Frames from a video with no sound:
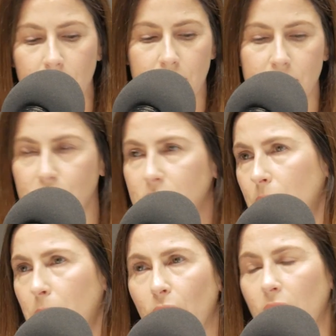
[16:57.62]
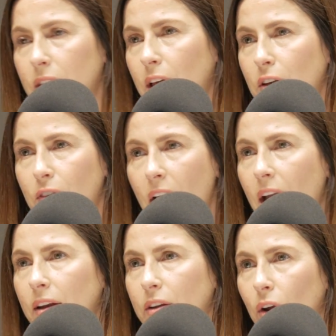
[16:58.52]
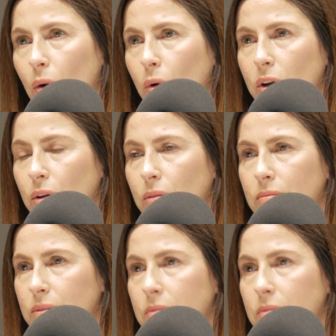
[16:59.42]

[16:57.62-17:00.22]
In this, just the period that you've had, you know, what do you